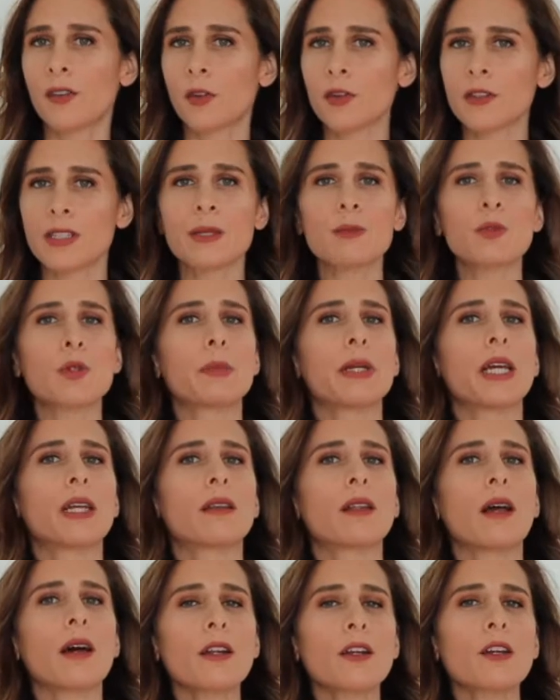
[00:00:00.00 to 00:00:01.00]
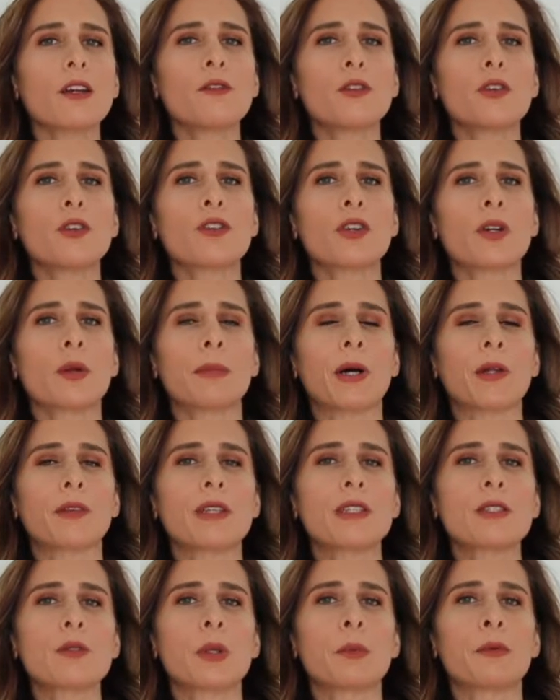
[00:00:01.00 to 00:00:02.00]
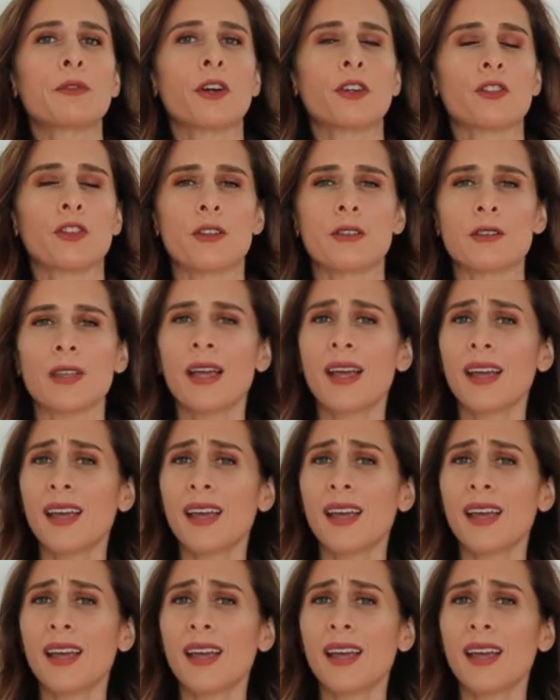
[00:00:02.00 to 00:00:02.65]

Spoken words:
There seems to be a lot of confusion about these three professions,